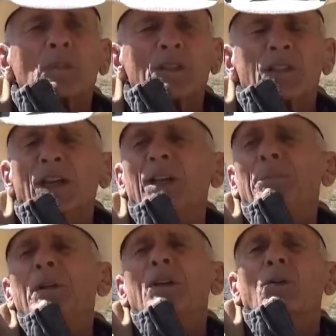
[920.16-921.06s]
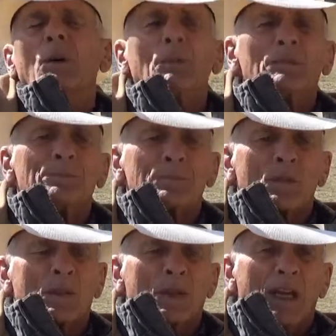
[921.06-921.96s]
tied up in equipment.
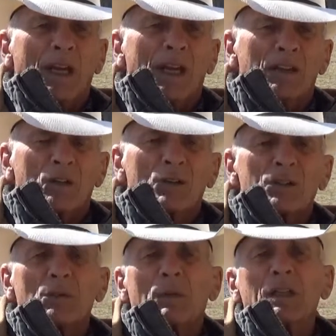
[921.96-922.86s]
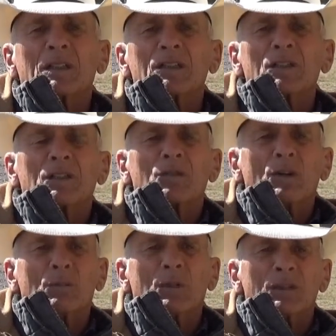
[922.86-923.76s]
And of course, the maintenance of the
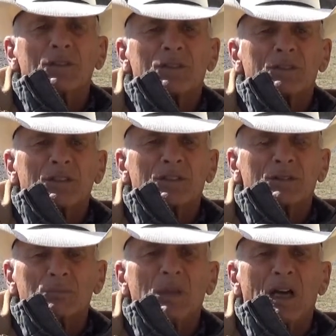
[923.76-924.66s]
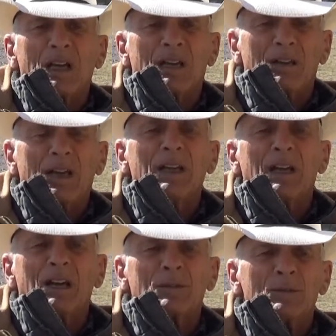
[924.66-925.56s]
equipment is high.
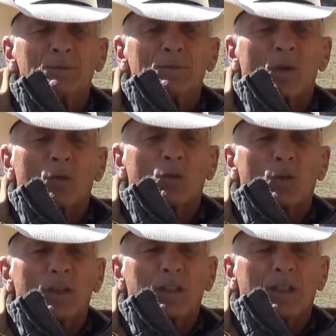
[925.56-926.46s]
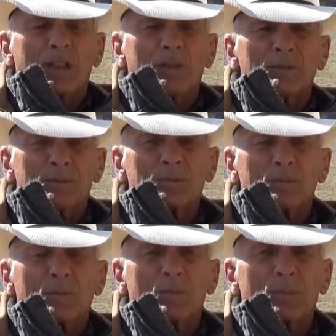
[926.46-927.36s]
Anyhow, we
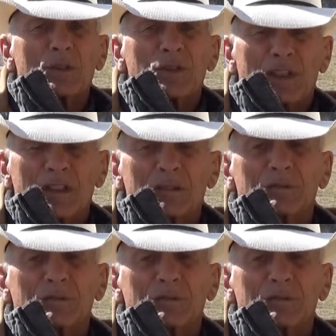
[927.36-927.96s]
proceeded